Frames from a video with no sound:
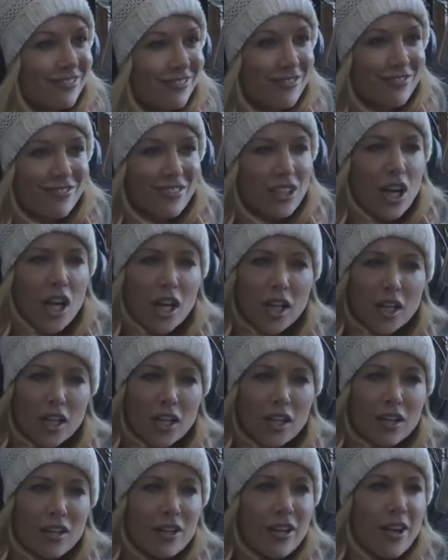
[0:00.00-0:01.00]

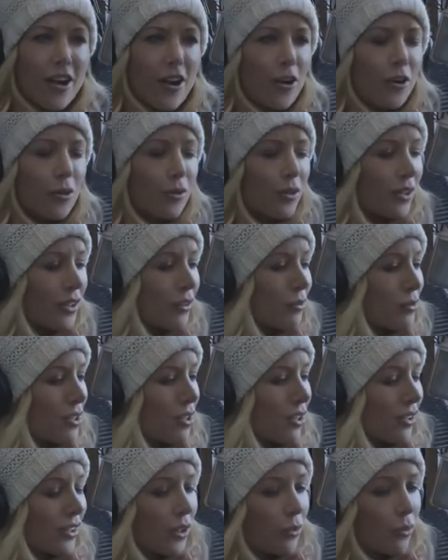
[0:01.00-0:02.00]
Like hockey? No, it was
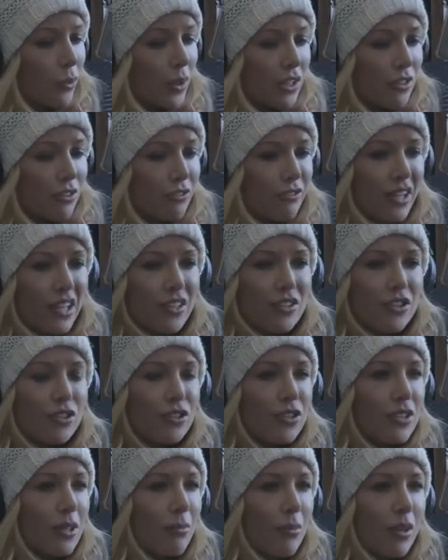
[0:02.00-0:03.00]
called like Winterfest
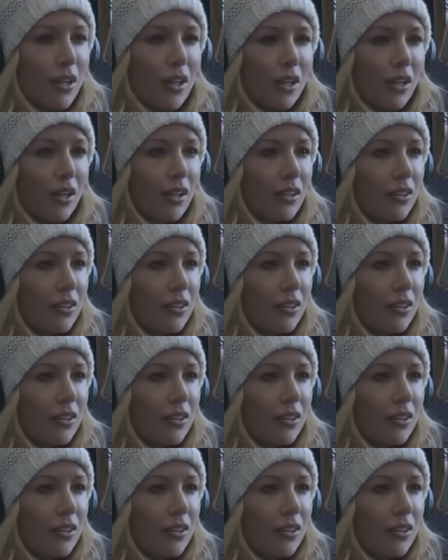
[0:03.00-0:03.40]
or something.